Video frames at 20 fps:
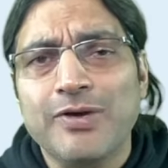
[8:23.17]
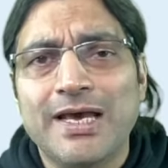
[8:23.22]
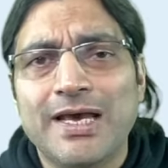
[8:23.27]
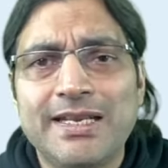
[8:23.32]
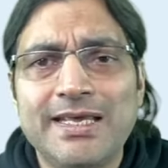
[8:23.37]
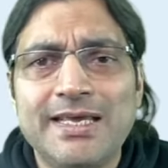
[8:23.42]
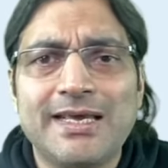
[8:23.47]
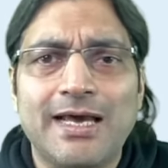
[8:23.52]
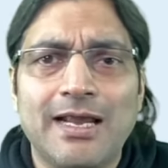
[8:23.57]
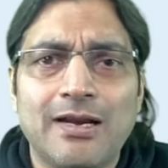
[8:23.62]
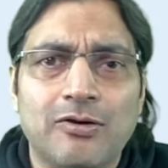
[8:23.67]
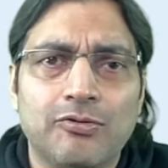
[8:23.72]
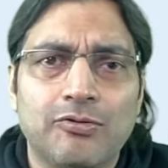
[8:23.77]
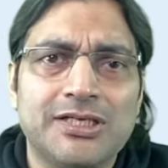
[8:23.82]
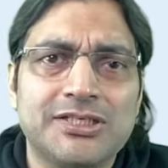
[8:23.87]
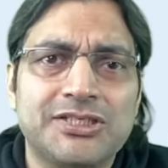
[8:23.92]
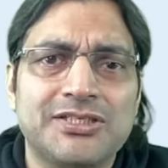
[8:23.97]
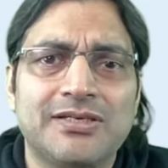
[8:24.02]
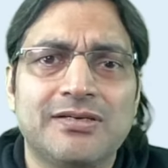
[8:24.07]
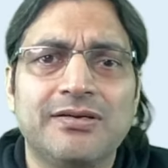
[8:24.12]
any
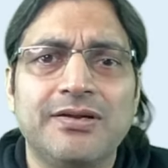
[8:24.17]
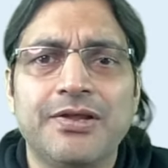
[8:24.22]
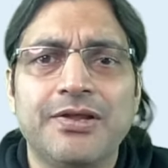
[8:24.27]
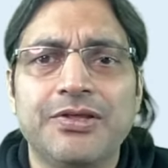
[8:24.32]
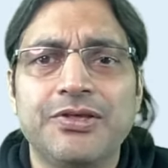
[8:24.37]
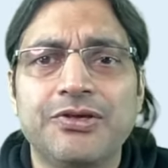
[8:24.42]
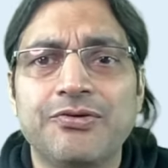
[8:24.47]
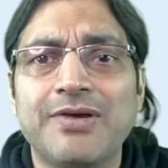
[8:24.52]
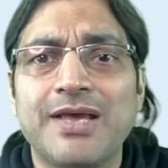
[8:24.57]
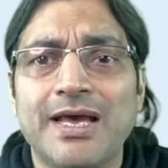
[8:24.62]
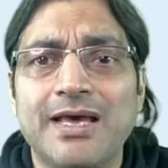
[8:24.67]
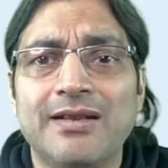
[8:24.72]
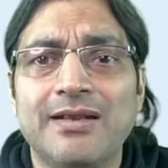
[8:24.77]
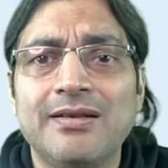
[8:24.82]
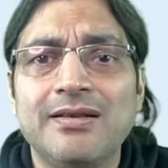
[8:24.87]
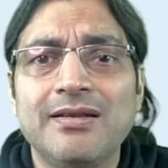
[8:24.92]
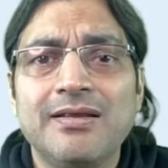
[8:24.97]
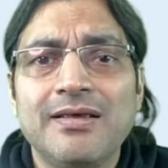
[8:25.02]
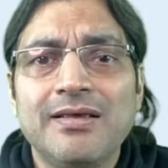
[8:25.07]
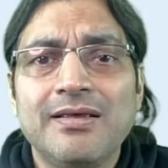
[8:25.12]
calculation, you
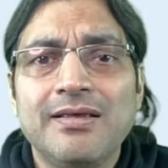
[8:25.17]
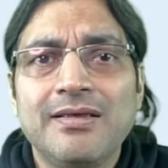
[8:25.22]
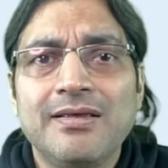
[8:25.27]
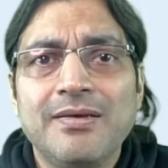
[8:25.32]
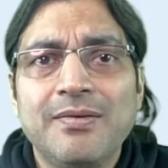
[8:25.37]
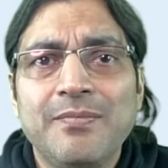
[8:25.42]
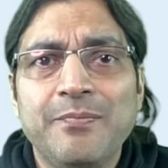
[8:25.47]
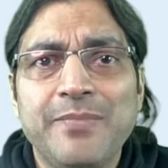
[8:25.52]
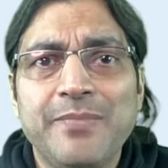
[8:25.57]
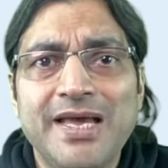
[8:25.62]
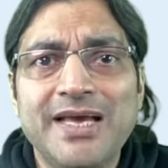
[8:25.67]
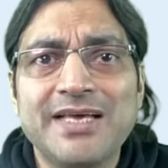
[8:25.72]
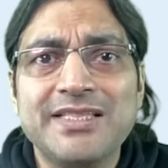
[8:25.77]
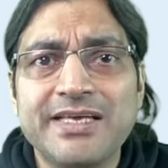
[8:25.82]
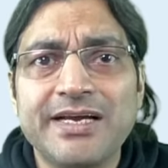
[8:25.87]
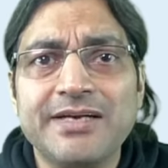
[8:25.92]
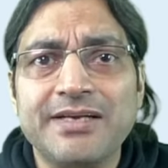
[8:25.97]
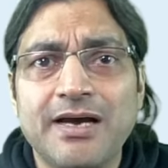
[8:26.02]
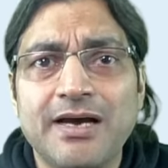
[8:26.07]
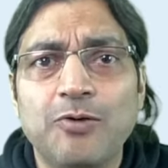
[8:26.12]
can make
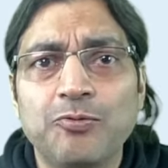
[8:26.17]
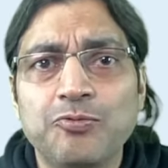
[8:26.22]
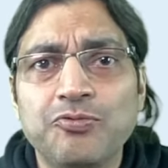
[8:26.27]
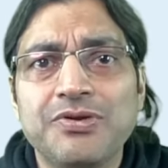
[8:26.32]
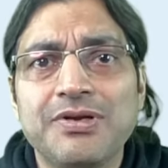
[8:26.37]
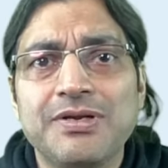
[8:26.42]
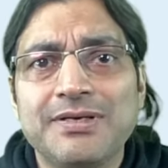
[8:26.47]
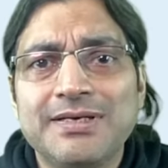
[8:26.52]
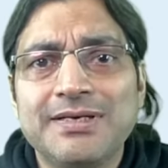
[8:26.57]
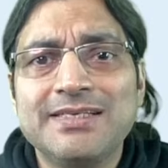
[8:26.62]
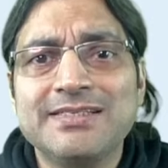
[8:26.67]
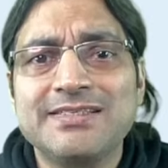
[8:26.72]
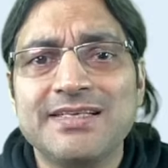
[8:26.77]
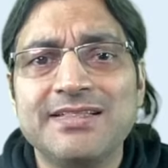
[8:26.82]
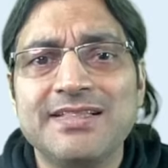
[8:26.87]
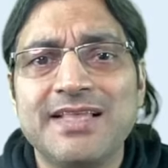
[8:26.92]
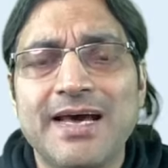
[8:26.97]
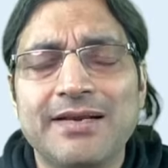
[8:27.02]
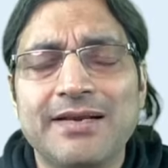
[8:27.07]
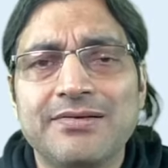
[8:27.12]
that out.
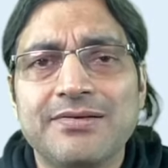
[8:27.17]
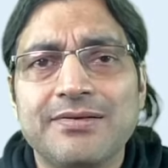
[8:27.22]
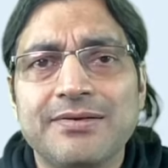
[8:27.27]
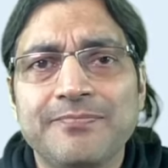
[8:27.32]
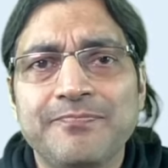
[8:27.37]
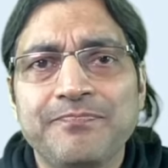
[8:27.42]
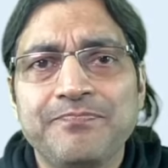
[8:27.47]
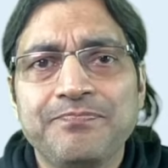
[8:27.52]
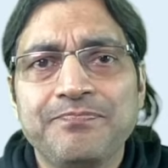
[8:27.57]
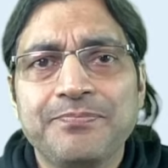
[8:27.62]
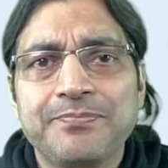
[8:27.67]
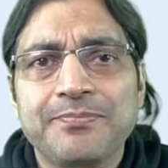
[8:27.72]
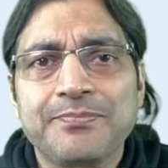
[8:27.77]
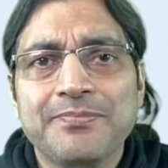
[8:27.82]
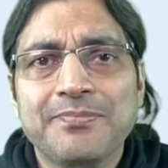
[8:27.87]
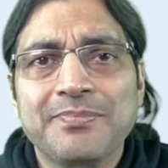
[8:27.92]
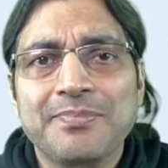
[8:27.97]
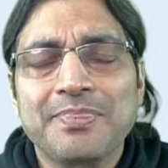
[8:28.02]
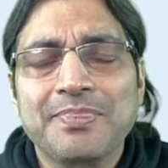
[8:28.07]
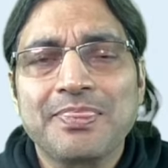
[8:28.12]
Isn't that?
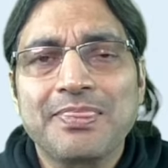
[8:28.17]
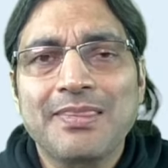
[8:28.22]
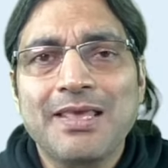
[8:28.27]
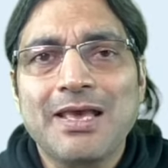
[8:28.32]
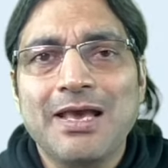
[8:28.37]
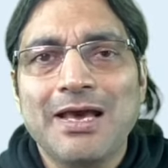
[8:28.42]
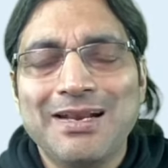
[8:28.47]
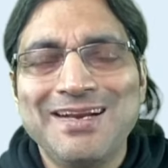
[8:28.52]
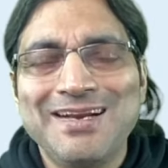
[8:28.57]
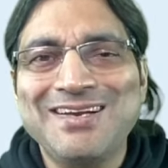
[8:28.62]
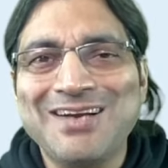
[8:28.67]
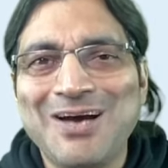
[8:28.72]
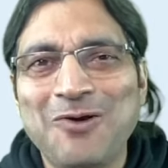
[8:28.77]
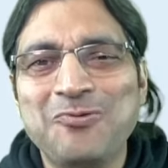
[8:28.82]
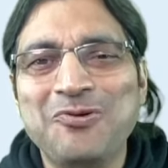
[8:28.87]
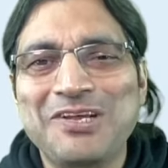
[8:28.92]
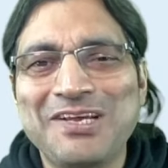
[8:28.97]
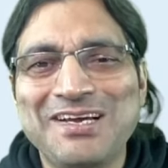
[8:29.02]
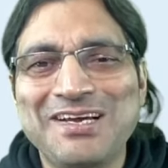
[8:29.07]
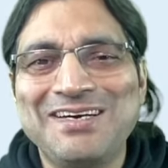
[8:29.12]
Any
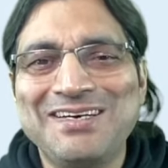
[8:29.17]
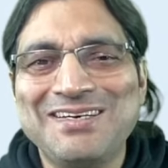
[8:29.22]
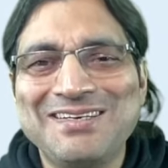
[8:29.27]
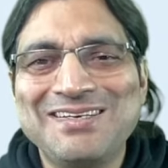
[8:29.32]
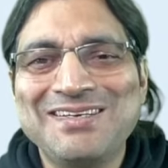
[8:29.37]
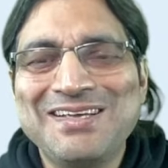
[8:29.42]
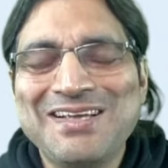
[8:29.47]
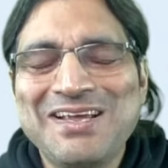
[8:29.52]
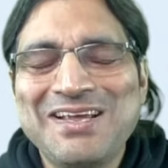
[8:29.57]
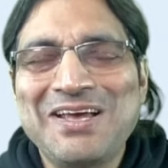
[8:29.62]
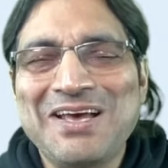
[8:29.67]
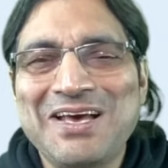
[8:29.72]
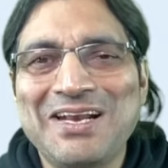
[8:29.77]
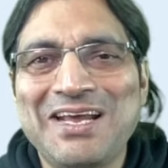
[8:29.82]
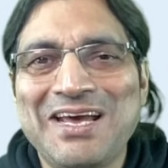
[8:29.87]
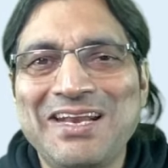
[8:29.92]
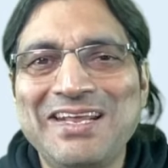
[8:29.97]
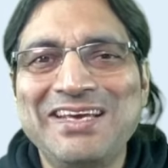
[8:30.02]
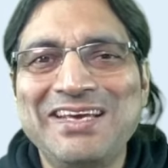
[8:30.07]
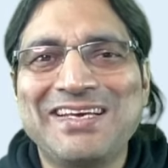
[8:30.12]
doubt here? And
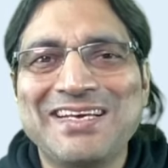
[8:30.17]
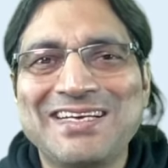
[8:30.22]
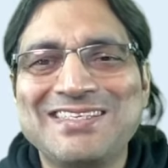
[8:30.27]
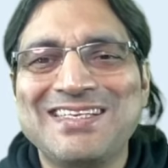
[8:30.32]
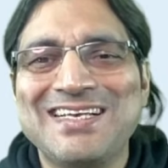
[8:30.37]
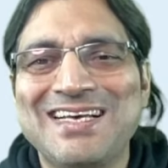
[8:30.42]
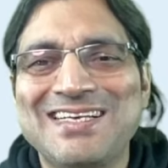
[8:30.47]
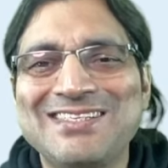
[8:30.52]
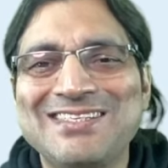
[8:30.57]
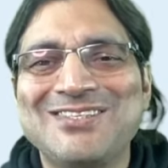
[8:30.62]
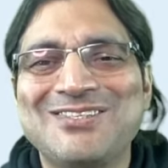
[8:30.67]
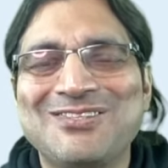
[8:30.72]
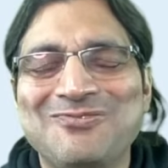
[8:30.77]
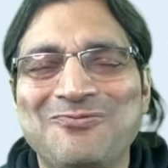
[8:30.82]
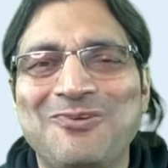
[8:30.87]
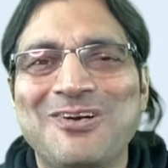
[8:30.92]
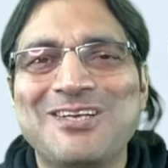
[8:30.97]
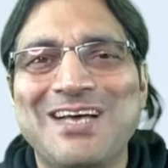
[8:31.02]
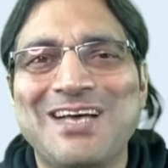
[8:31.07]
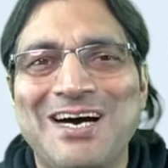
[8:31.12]
any guesses
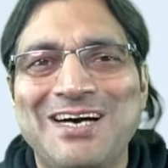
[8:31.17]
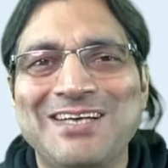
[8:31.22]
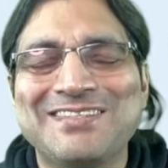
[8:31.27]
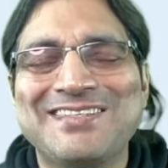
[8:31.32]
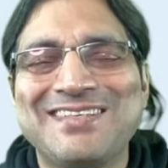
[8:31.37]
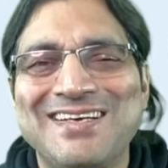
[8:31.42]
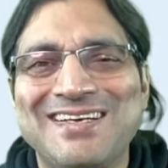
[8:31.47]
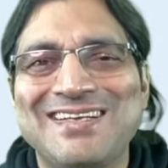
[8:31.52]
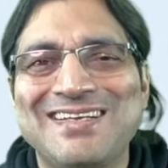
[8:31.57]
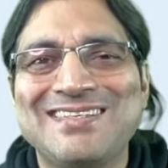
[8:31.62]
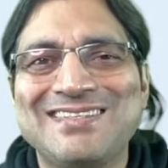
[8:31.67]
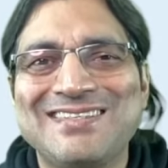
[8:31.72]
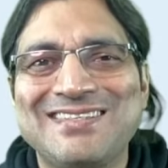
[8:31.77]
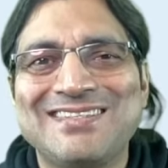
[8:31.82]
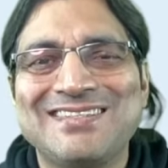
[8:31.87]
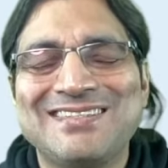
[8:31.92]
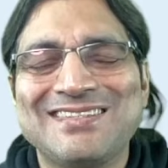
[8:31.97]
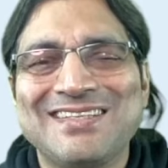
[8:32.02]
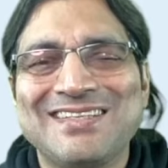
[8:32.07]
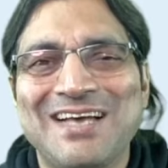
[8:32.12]
what the answer
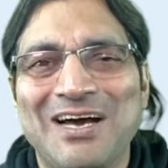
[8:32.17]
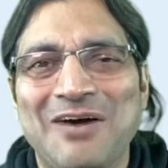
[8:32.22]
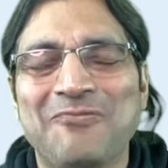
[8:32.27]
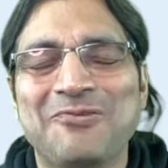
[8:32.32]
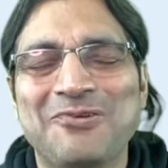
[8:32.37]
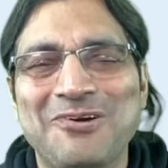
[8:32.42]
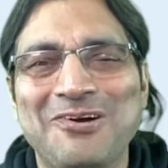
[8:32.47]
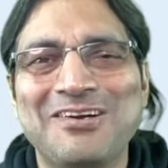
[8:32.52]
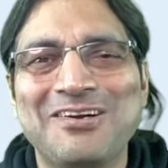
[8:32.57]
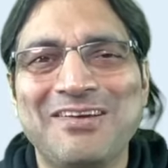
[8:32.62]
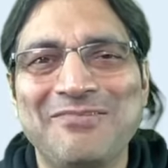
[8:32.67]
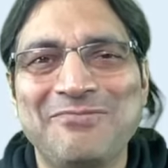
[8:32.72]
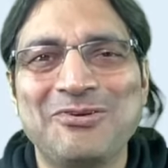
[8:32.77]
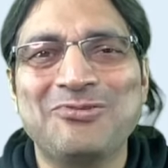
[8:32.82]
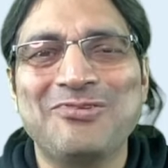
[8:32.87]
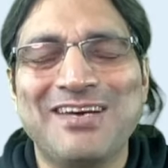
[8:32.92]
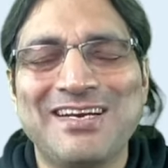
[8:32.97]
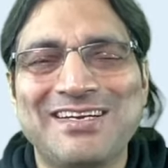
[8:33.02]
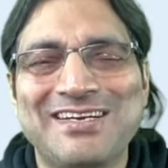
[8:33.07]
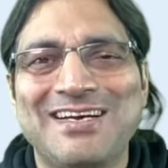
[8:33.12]
is? I would not give you
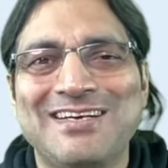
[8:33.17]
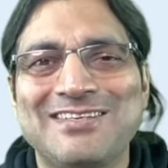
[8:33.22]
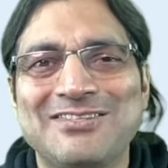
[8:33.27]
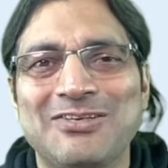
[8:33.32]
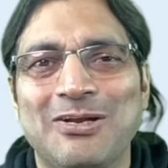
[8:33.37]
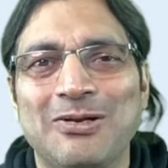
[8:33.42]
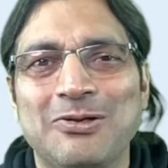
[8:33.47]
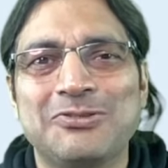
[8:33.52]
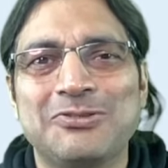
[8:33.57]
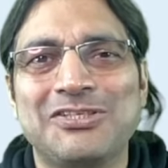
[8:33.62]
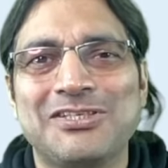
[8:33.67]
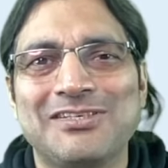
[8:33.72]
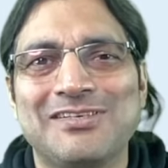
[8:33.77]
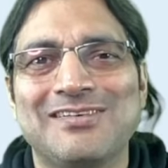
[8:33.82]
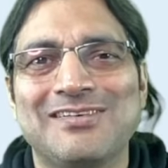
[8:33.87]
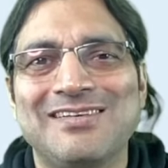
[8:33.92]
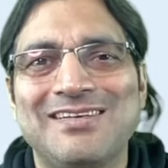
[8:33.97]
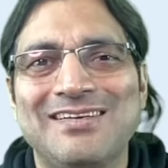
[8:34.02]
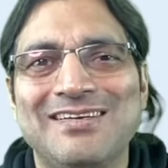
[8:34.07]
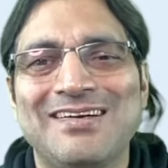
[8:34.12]
the entire
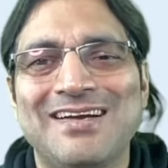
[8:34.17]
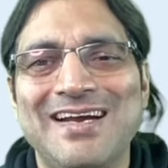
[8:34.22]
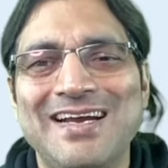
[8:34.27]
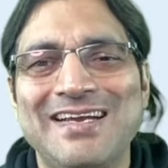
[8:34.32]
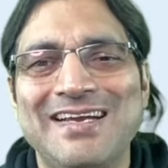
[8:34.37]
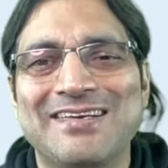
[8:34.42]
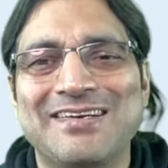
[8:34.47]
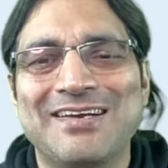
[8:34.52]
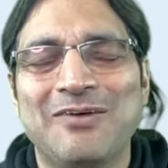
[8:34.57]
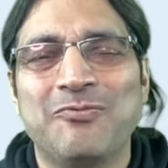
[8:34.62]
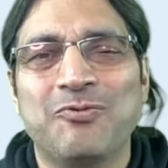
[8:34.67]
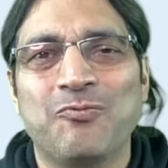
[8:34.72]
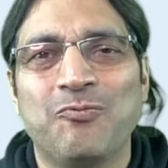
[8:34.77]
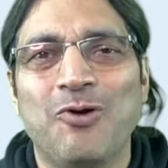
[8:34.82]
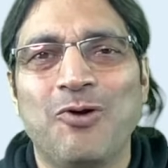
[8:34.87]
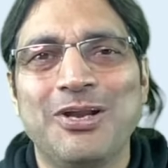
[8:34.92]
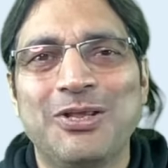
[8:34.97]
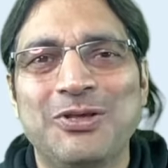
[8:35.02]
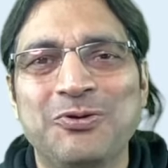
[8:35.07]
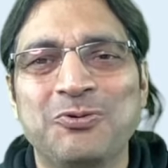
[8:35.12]
solution, right? I would
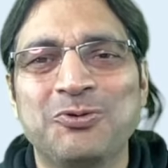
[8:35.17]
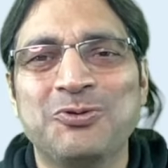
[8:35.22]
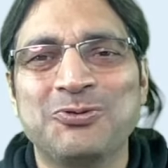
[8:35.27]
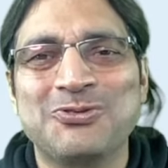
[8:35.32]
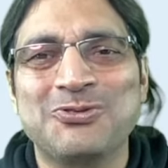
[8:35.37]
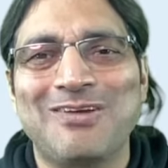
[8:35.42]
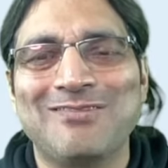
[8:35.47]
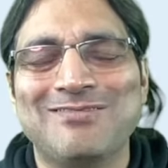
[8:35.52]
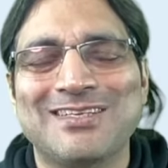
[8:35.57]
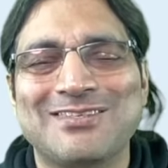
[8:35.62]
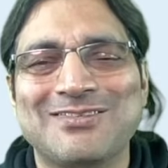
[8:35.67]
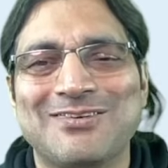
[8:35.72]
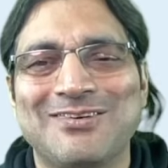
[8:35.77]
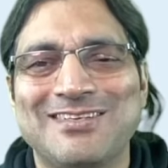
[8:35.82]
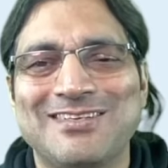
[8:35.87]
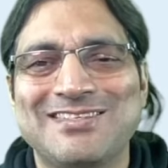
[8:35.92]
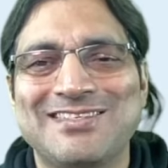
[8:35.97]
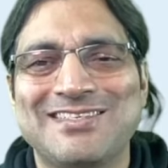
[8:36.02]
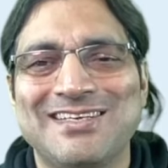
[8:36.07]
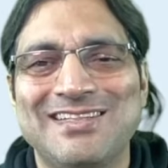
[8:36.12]
want you to solve this
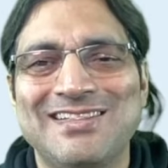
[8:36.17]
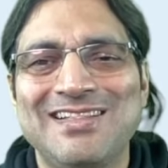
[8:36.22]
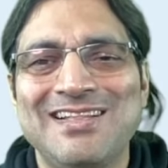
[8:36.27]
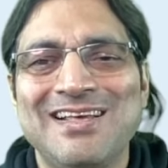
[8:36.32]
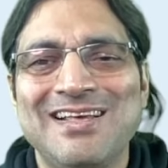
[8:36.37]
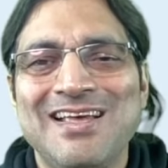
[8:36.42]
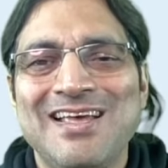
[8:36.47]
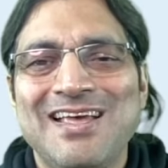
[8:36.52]
question.